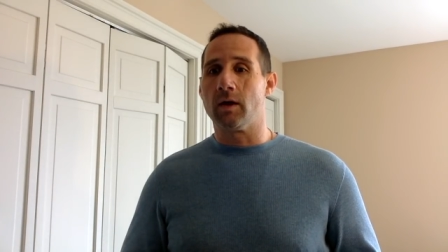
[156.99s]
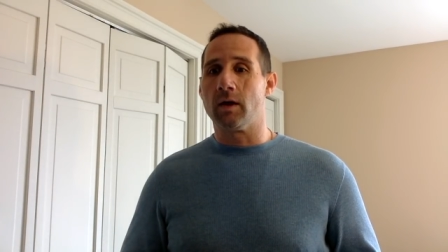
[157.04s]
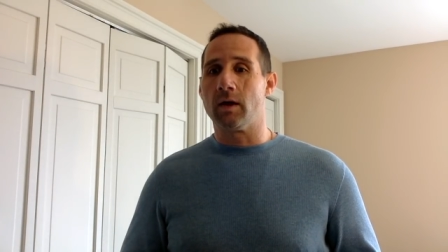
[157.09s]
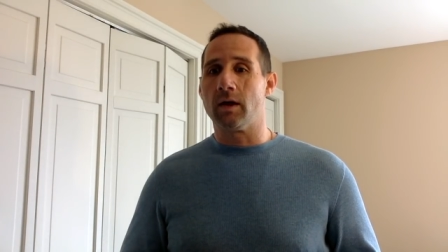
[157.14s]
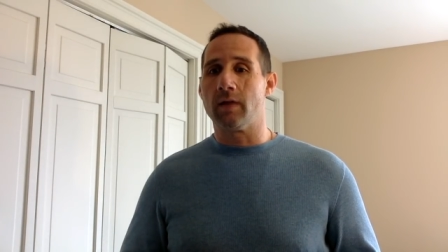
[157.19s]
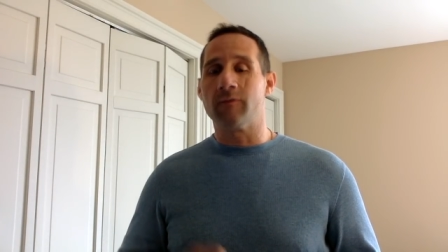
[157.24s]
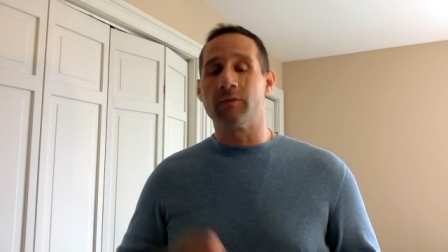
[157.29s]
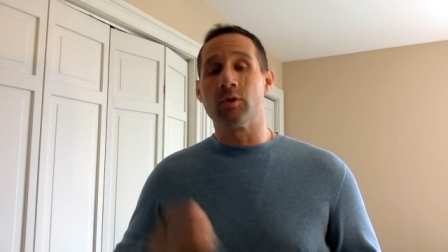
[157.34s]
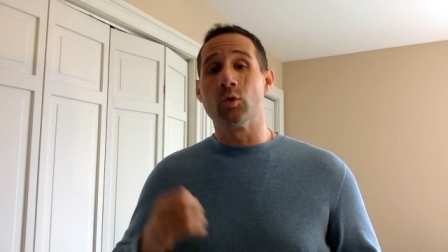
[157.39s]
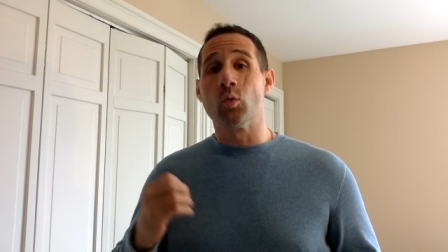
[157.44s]

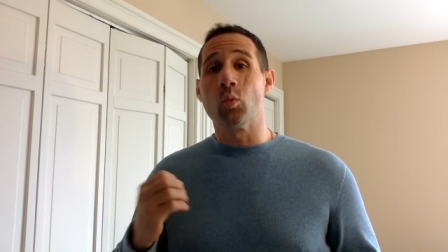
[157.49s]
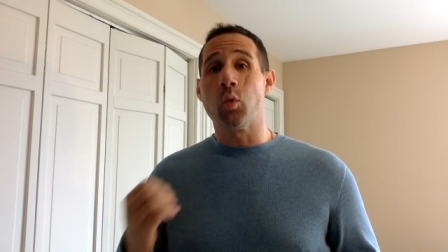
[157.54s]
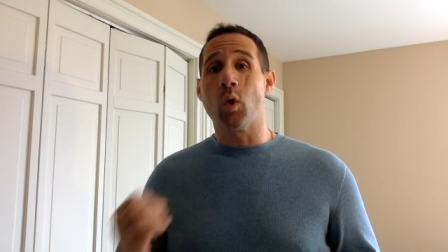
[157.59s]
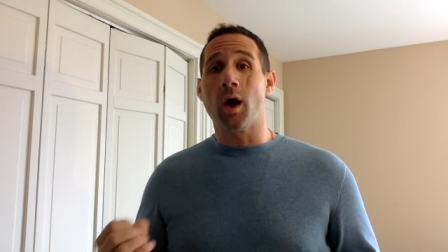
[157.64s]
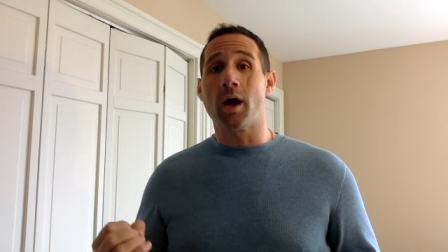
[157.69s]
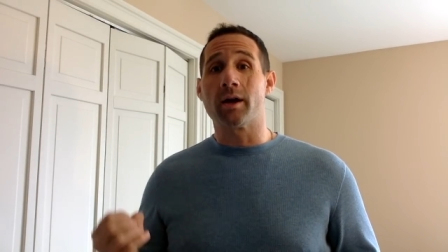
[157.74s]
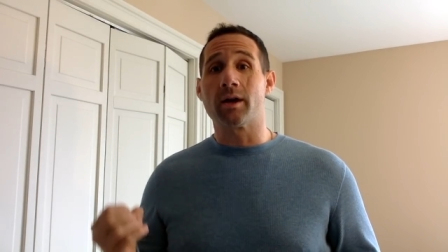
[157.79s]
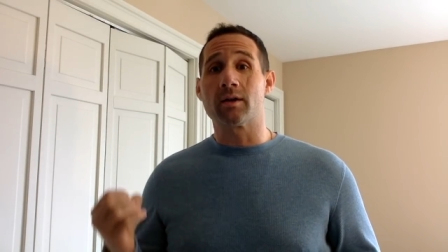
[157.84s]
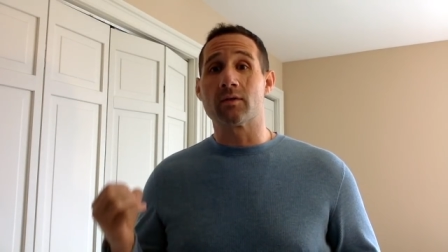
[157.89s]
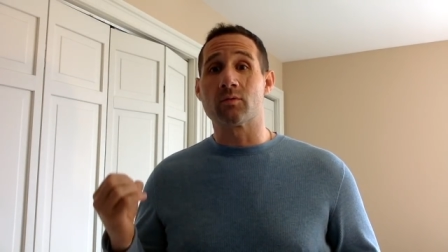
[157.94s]
If you
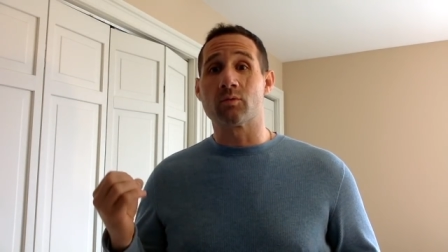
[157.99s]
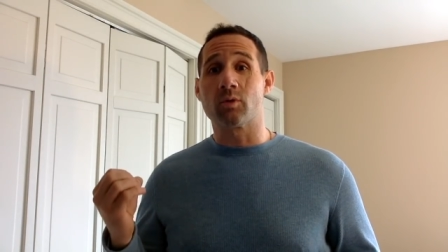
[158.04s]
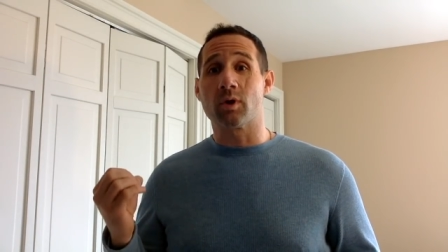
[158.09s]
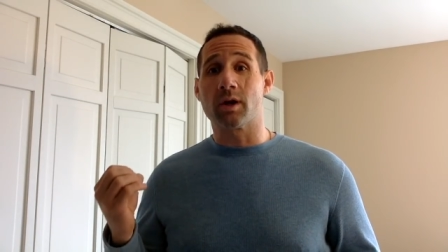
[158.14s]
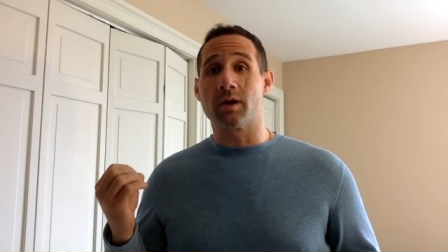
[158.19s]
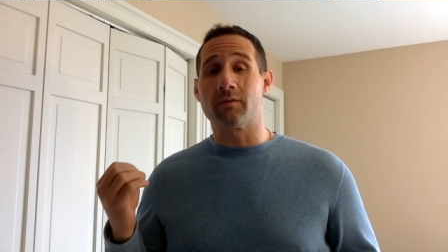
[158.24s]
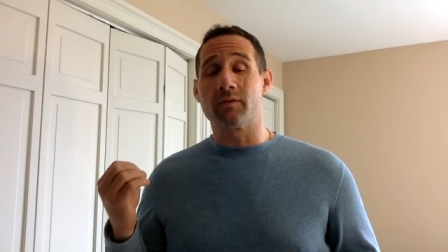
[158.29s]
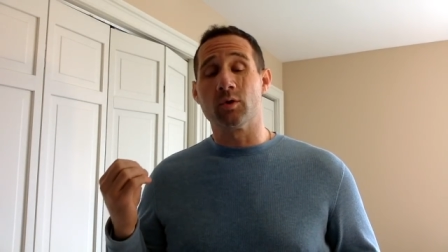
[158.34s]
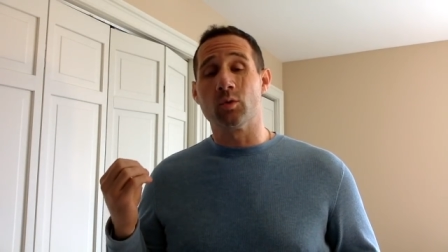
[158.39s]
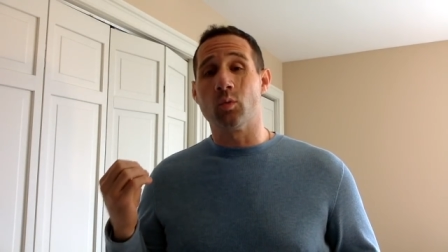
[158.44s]
want a,
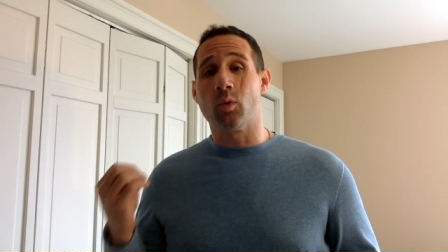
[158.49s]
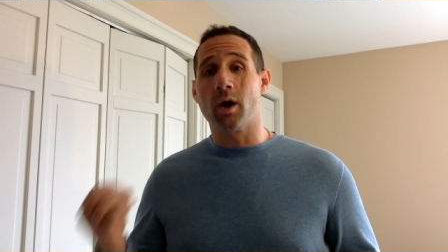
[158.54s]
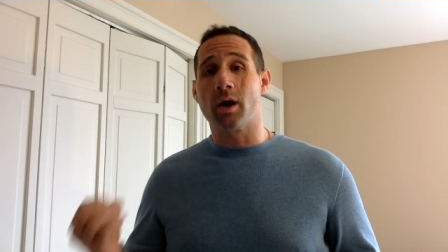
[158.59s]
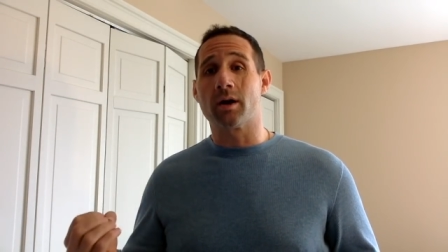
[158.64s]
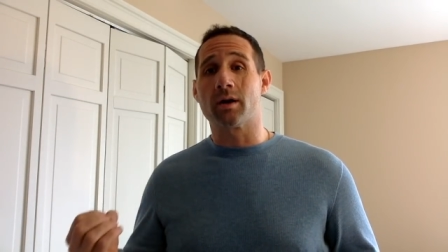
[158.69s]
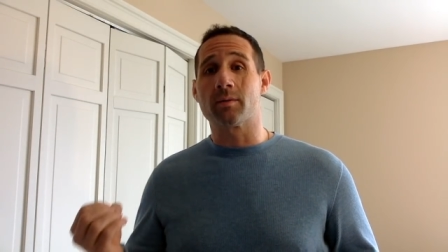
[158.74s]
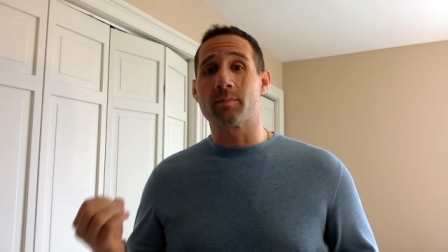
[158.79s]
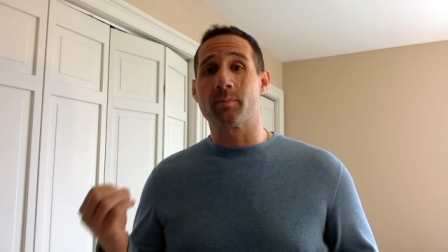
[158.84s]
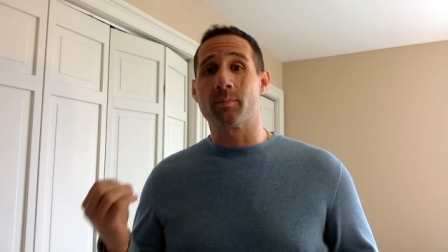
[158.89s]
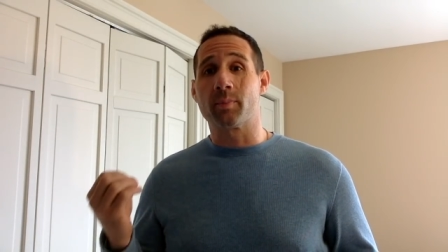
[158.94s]
if you
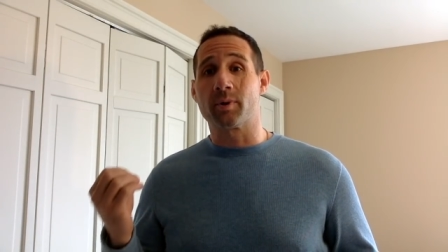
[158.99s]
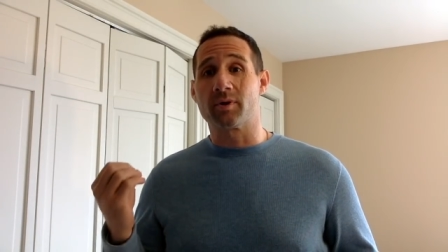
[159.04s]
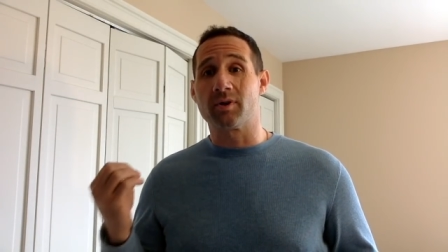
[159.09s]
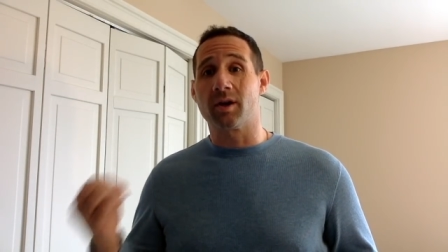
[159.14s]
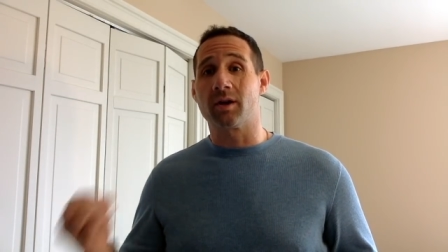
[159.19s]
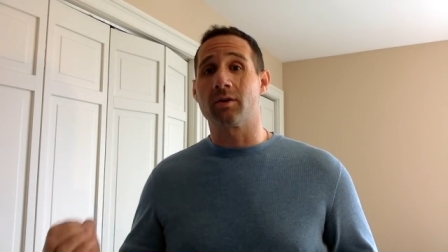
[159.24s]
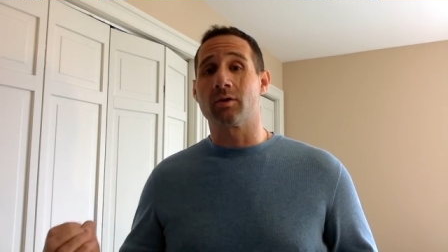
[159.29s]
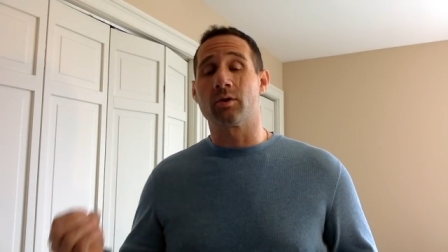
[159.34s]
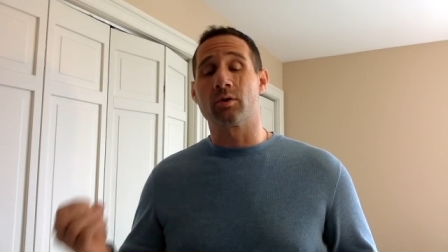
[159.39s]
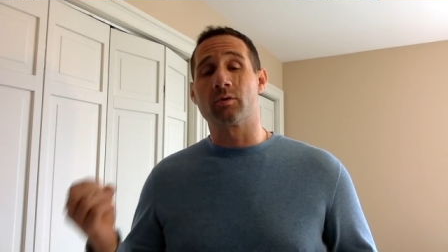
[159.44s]
want a
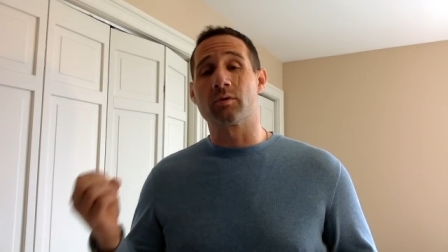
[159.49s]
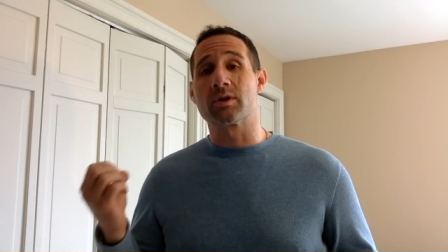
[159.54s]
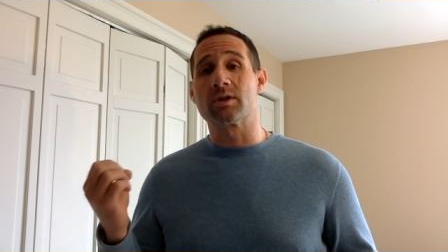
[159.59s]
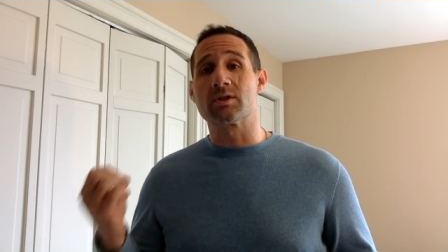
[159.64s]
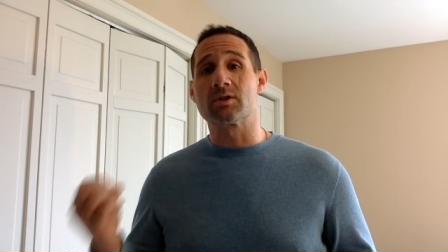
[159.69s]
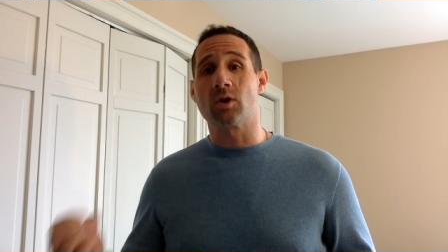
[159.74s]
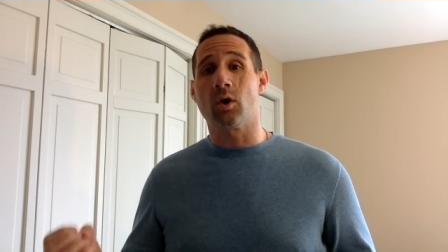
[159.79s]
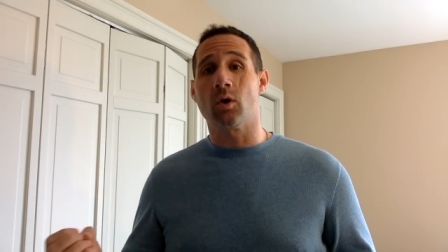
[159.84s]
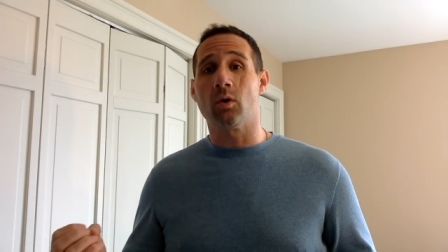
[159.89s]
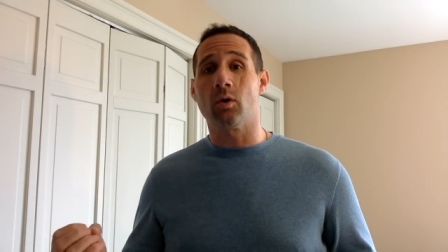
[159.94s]
particular
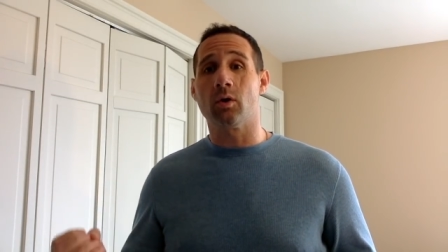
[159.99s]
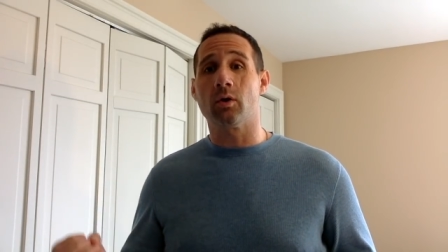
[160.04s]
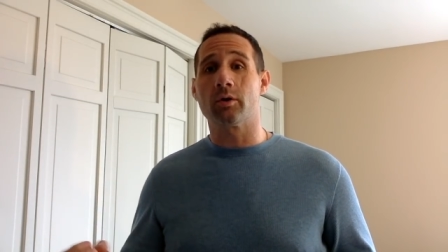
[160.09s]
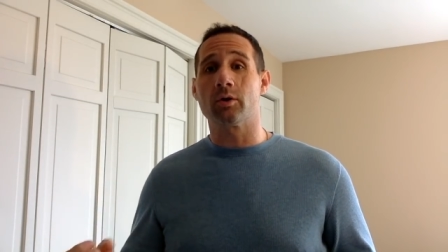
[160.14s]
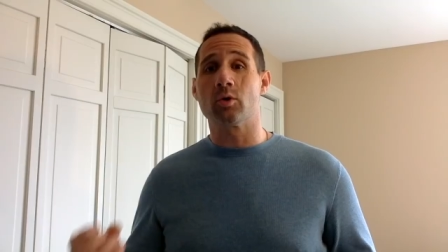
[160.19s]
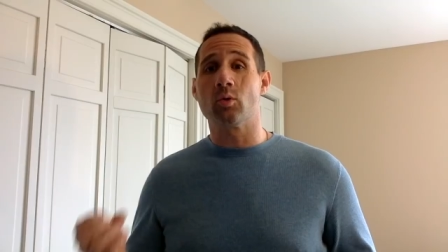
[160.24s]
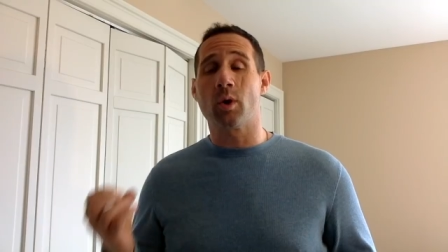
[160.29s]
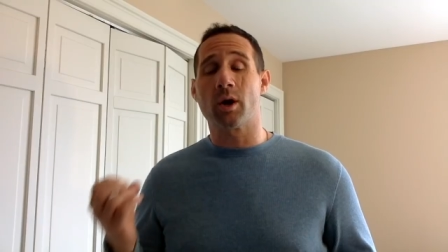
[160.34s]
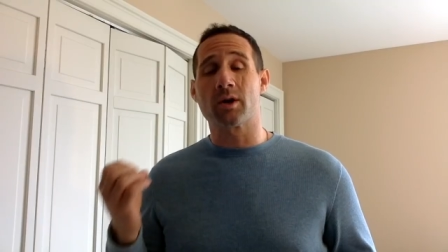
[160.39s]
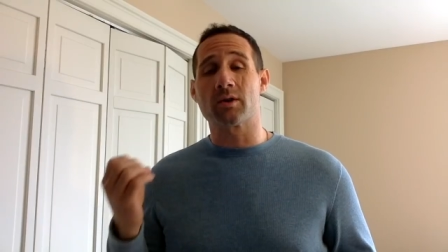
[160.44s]
result or
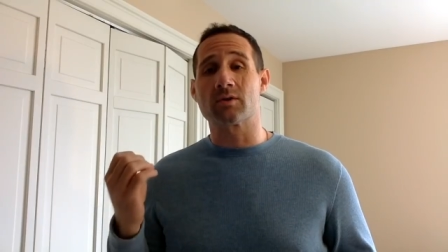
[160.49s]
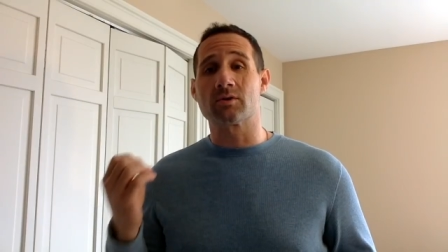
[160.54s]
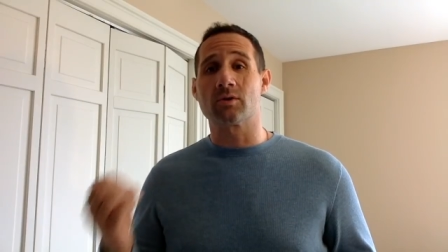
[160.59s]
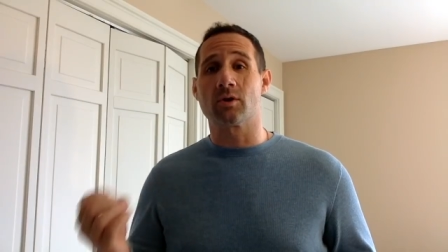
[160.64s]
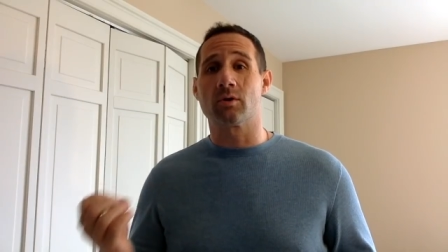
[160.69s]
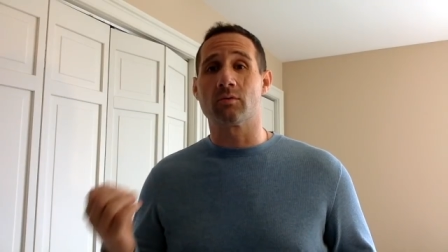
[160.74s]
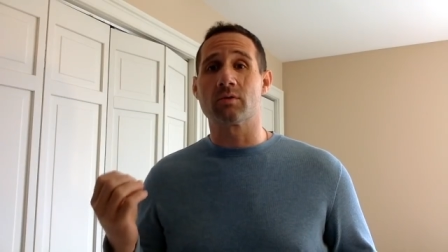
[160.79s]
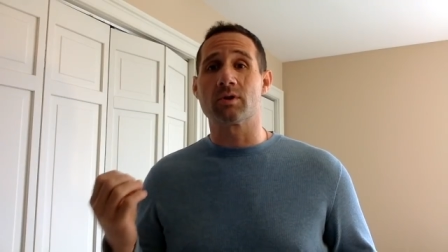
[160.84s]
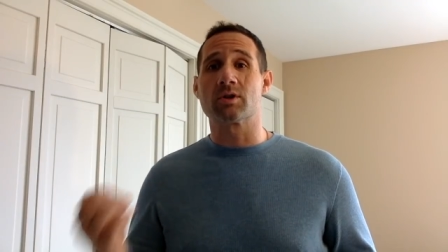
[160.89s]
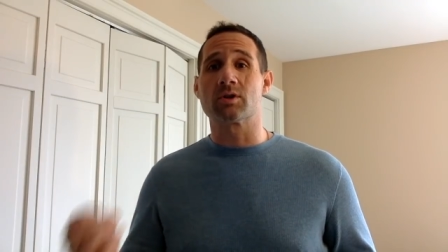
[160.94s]
you want a
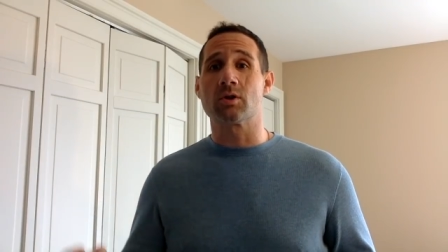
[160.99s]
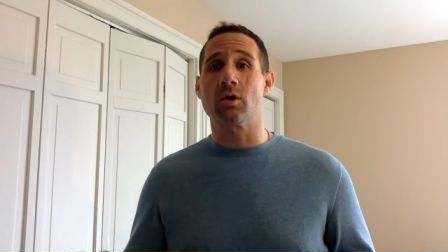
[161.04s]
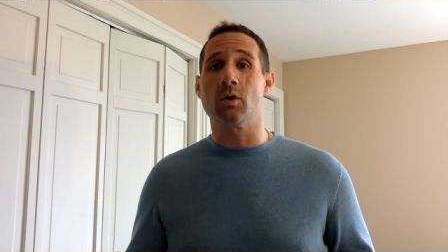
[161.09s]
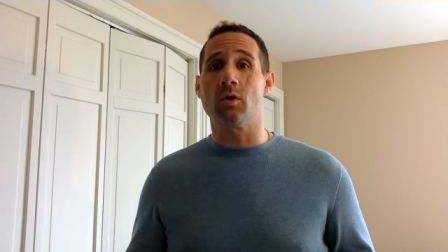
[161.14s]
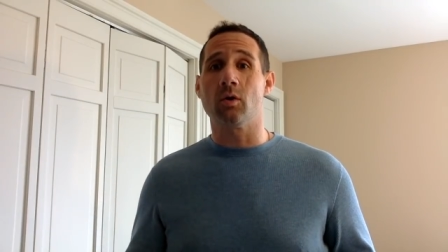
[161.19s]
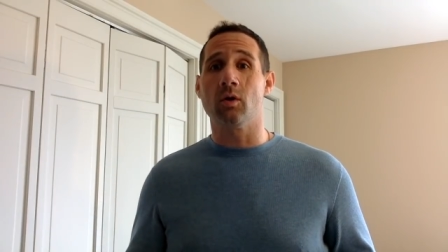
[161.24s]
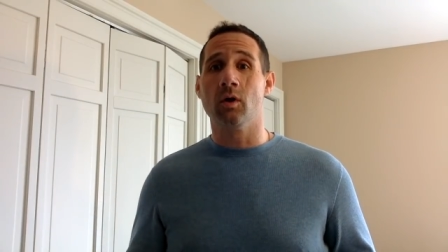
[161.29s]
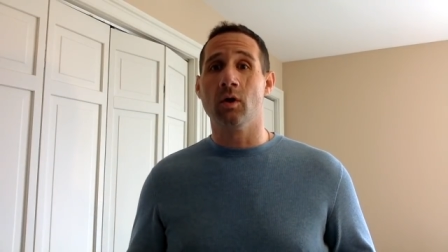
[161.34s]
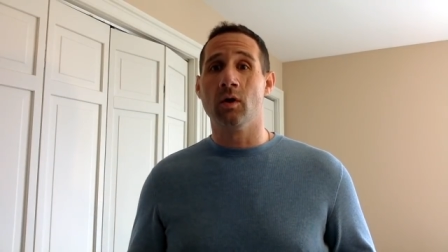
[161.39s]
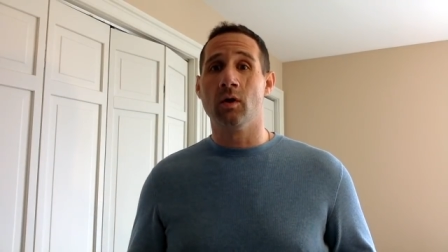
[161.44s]
certain
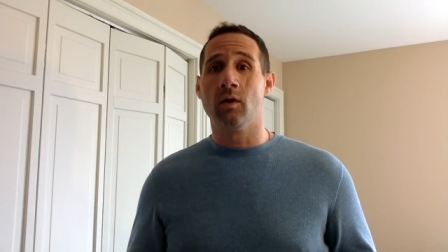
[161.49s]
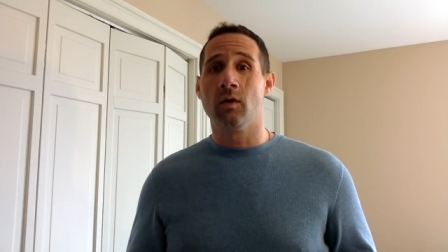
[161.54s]
result